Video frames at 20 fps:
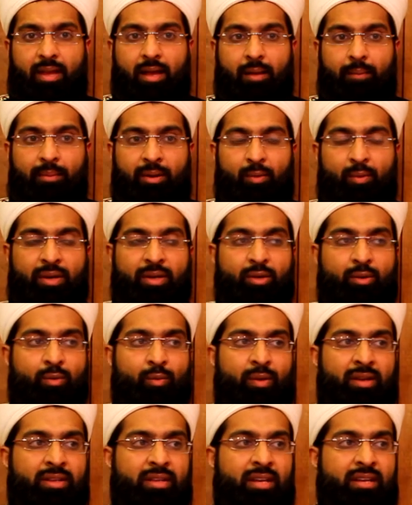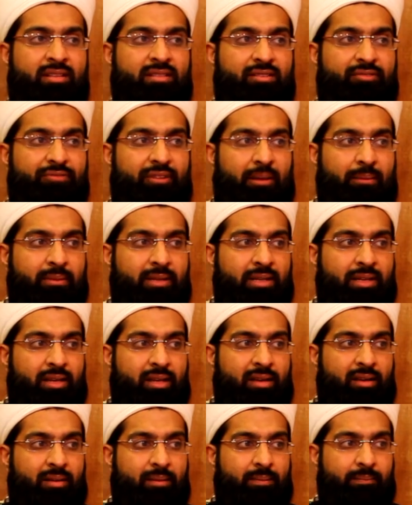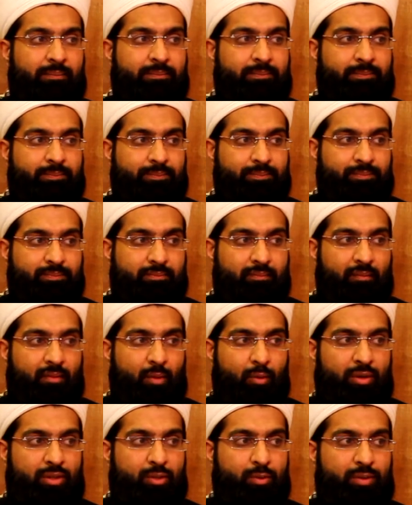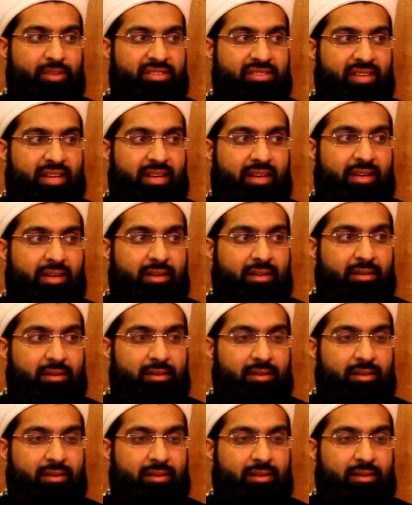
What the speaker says: But when there is a family, what do we say?